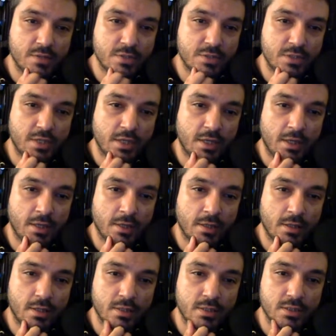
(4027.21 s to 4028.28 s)
You're taking
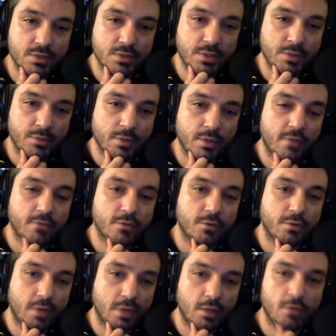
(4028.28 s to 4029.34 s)
it to a new level.
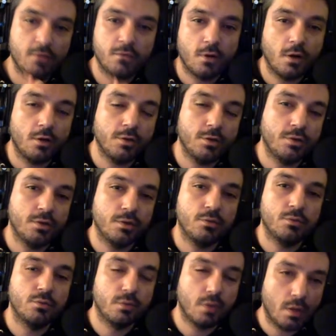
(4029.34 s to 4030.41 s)
Thank you for all you do.
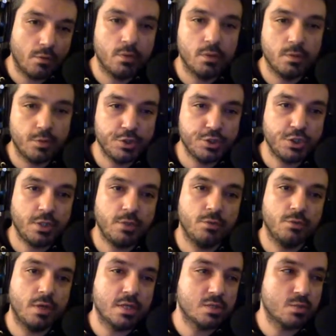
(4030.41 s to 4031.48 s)
I really appreciate
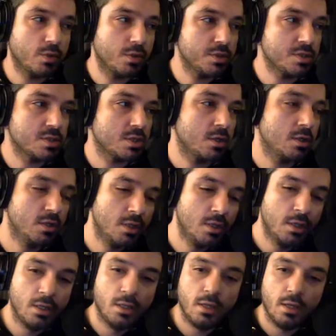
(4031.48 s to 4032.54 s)
you as well, sir.
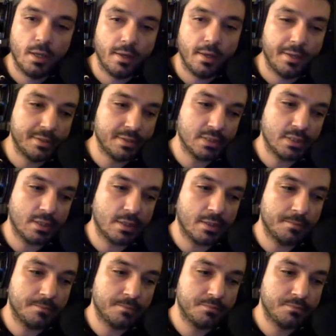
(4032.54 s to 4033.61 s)
And
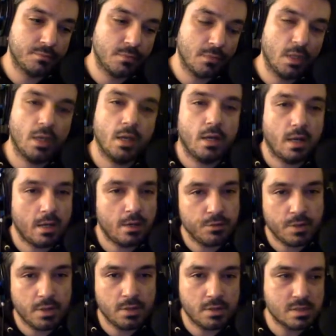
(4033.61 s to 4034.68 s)
yeah, I don't
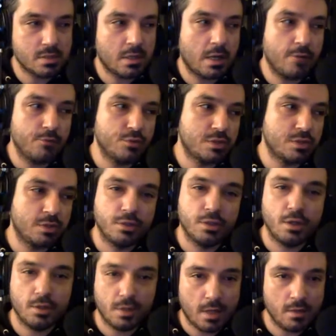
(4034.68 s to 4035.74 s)
think this live was nearly
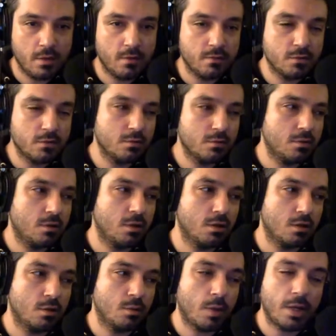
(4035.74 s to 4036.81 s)
on that level.
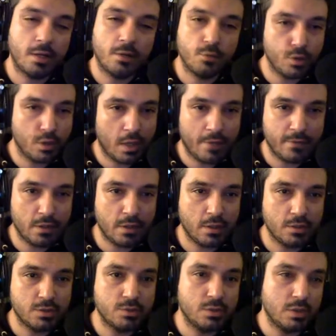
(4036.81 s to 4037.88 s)
I didn't really have anything
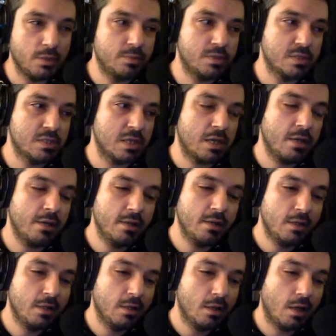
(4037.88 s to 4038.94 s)
too deep to say.
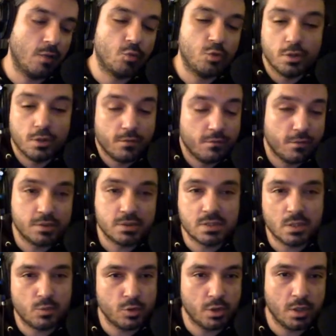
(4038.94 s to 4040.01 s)
I'm really looking forward to
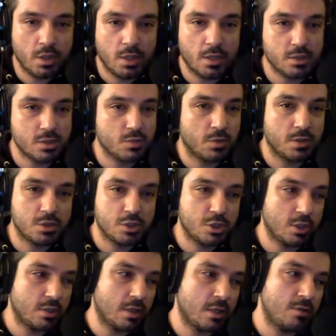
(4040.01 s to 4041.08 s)
Summer League, and I just wanted to
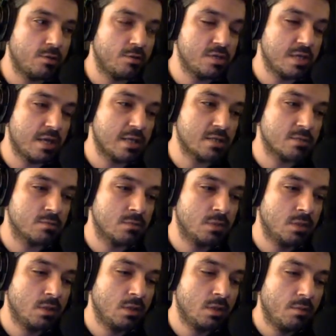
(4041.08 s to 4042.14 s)
share that enthusiasm.
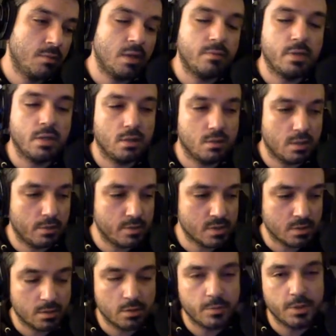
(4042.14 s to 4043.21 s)
Maybe there was a
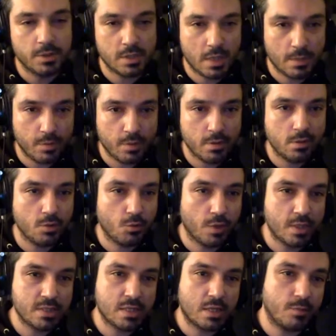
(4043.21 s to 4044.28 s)
little bit of depth to what I
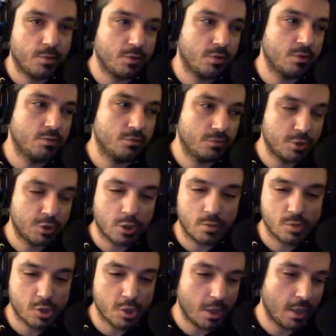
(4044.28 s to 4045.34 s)
said about the Uri
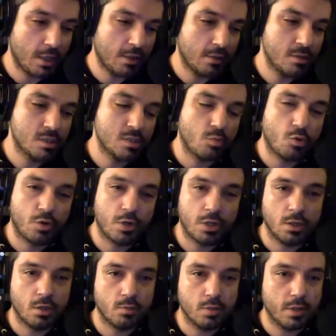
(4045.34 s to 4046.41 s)
Shamshay and supporting
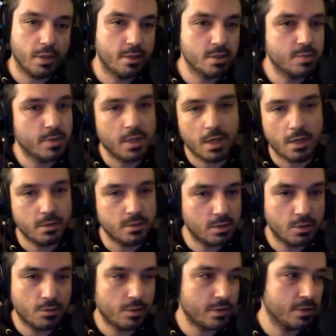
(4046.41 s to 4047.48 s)
young players, but I
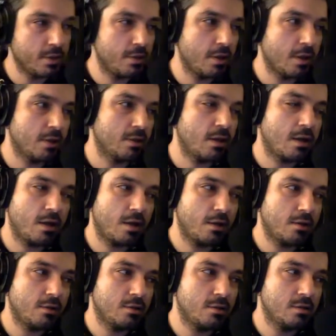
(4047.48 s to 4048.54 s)
don't really think that
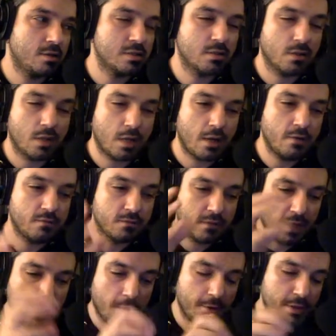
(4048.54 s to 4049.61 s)
this live
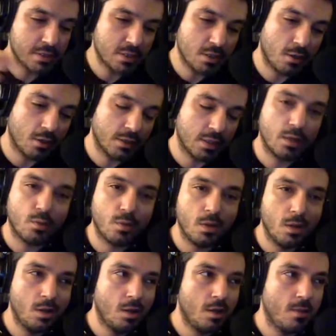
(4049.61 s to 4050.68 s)
carries on the
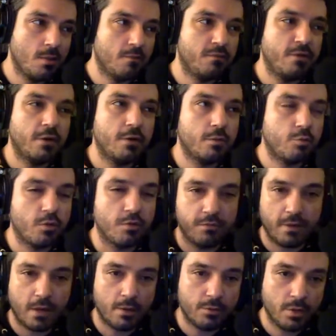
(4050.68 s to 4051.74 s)
very
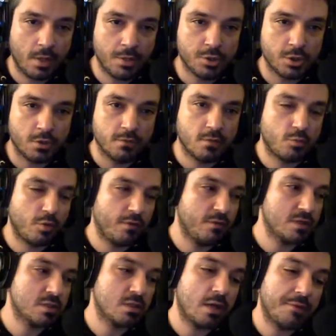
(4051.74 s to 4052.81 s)
profound nature of the
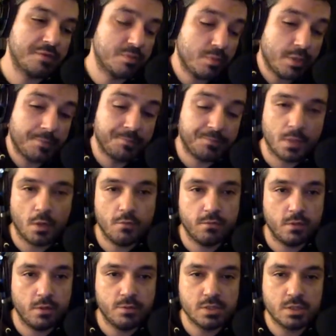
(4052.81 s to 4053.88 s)
previous lives. But
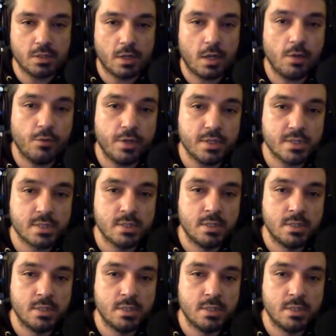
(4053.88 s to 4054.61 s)
hopefully, it was good anyways.